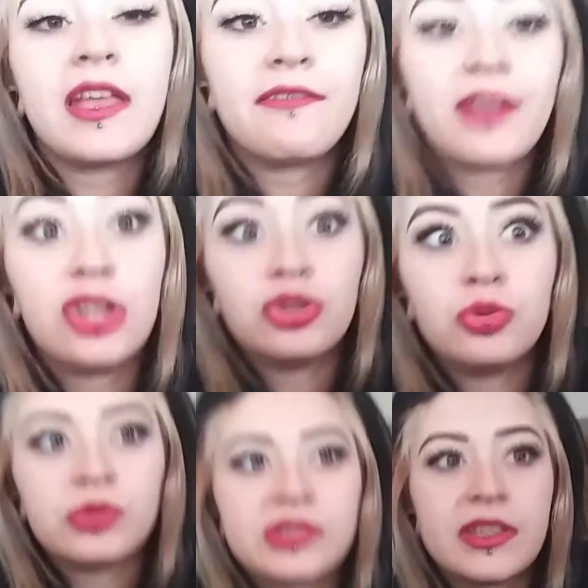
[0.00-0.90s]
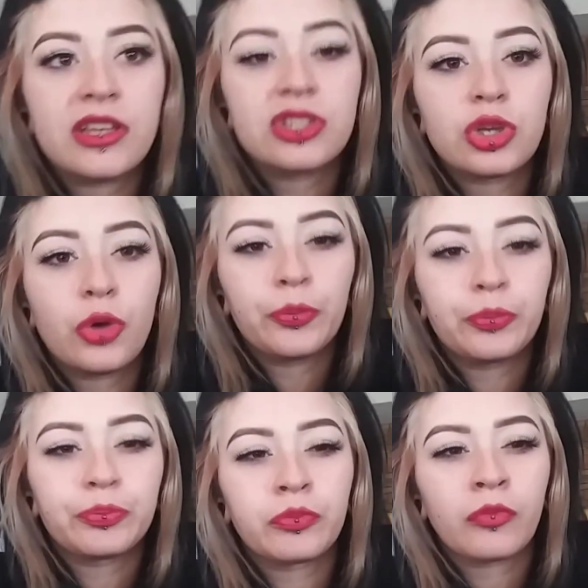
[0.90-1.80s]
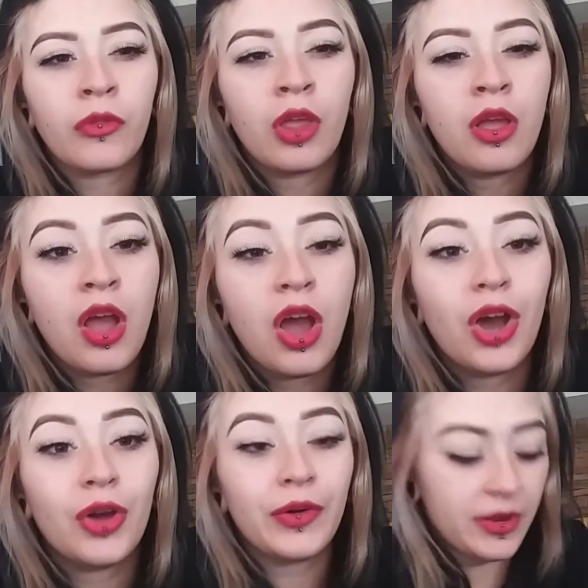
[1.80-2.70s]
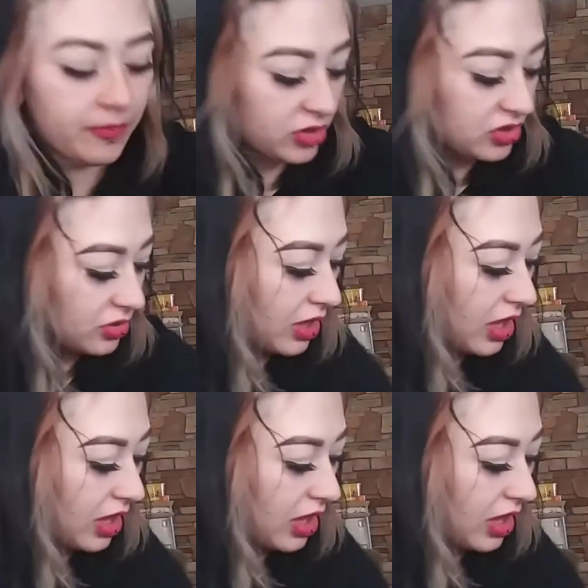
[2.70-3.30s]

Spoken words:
if I do say so. Alright, so